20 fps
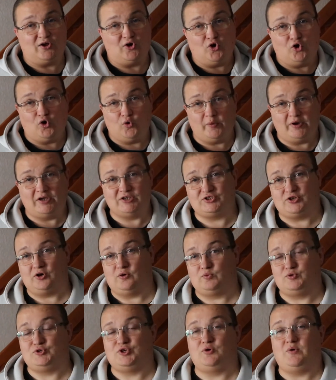always
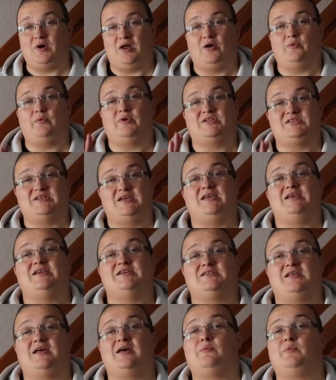go to and I will take you
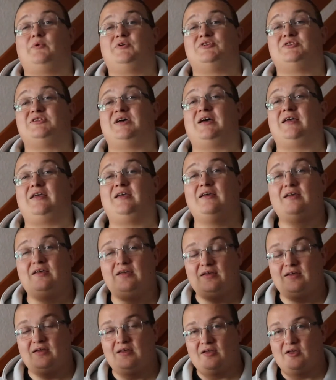there one day.
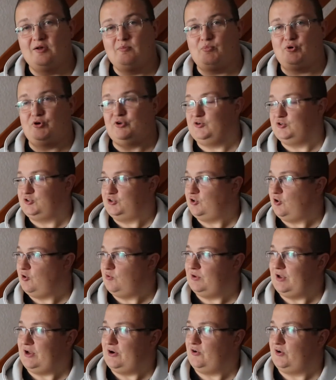But I used to
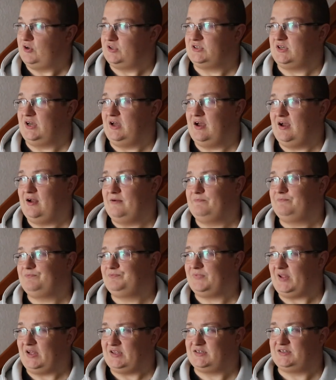go there all the time.
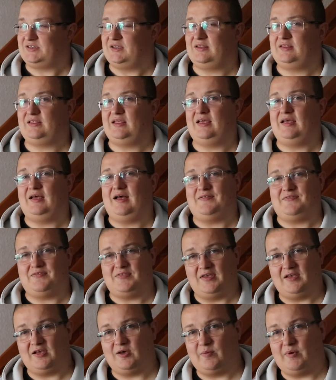I'd sit there, I'd
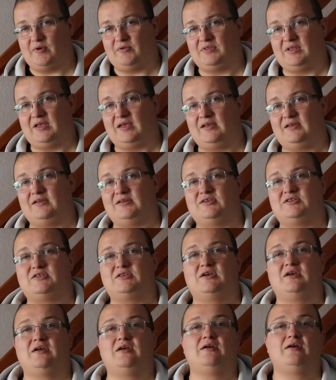think about things.
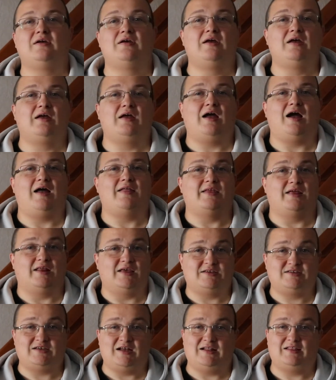And then I
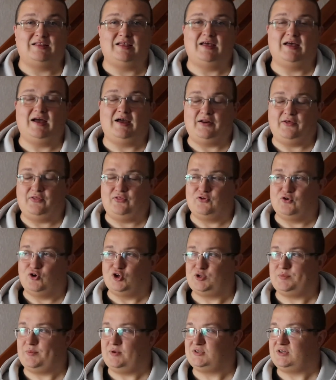sat there and I
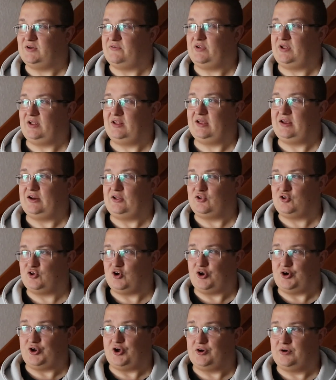thought about everything that had
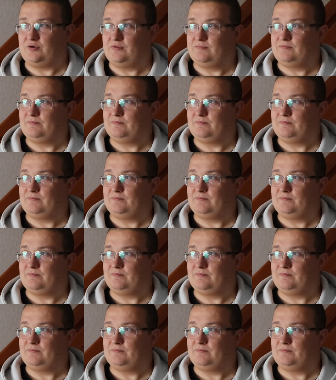gone on.